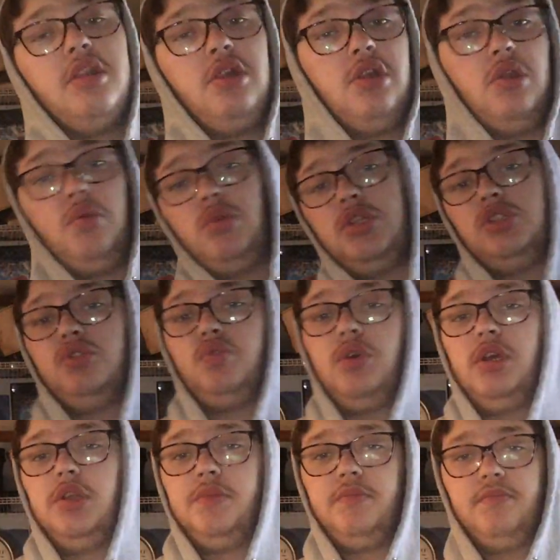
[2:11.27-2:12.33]
the newest
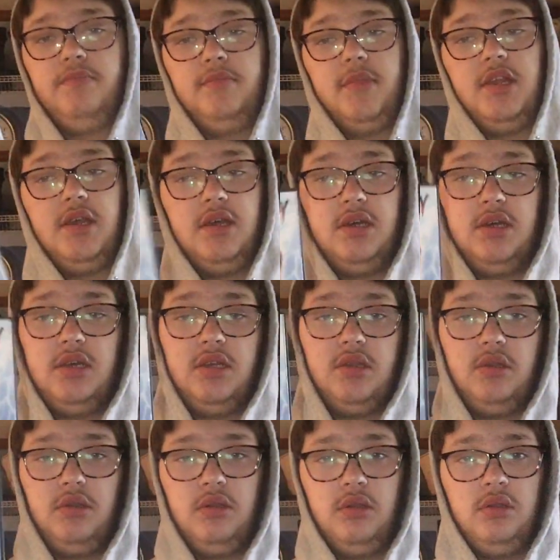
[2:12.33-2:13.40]
one, the
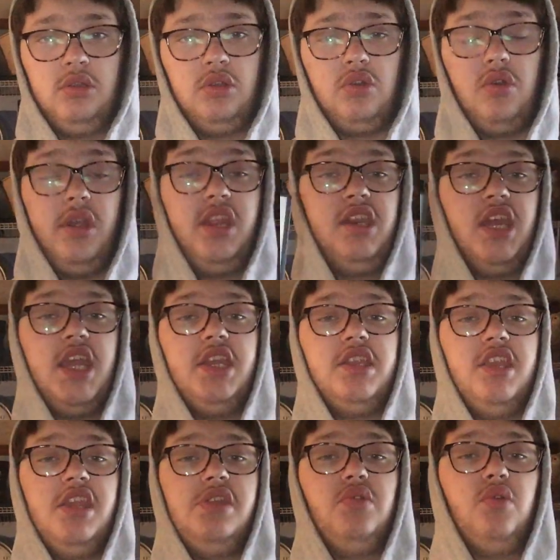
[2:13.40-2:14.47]

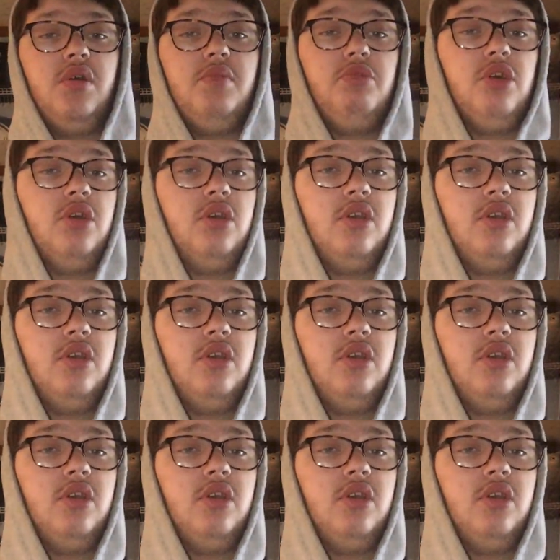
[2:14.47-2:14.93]
2019 one,